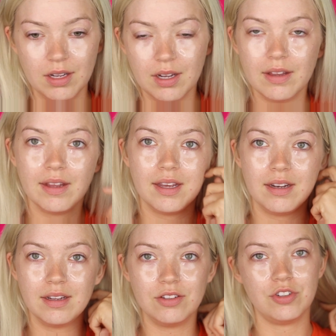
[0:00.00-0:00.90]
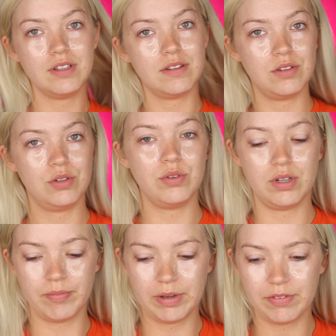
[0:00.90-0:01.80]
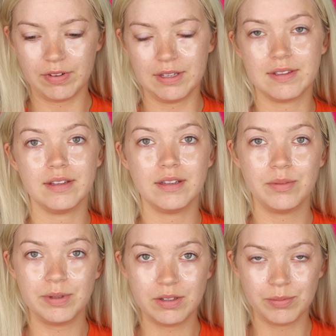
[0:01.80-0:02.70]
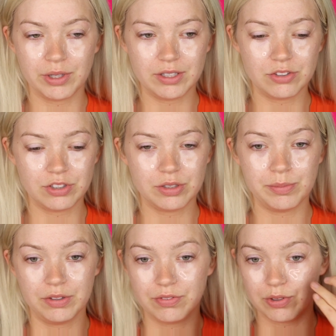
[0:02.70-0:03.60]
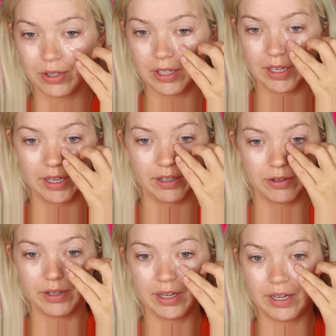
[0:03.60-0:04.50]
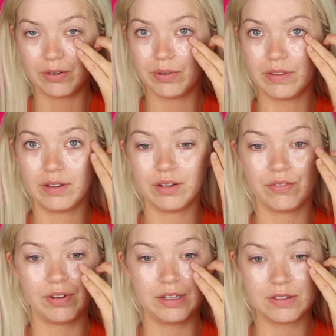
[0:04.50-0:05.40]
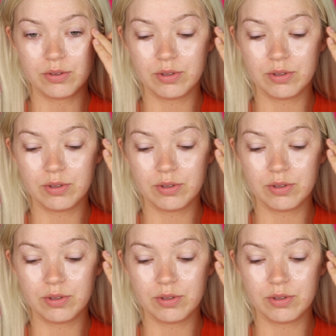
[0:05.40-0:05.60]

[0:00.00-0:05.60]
And then just to give my face a little bit of moisture before I go ahead with a face